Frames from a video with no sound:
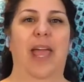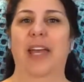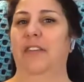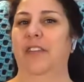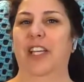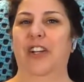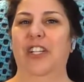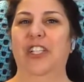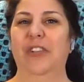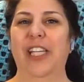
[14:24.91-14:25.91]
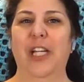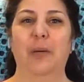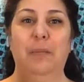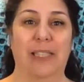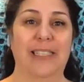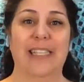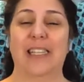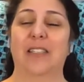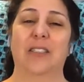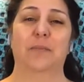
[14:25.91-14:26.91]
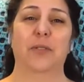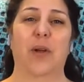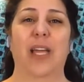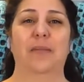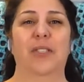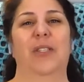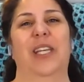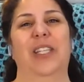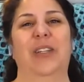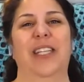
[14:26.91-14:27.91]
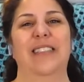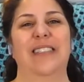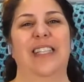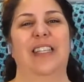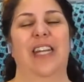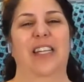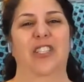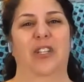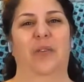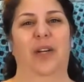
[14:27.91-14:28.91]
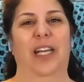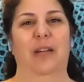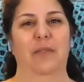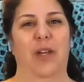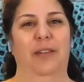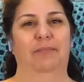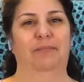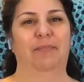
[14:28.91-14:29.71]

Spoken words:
and if you're new here, please hit the subscribe so that you can see the next show when it comes on.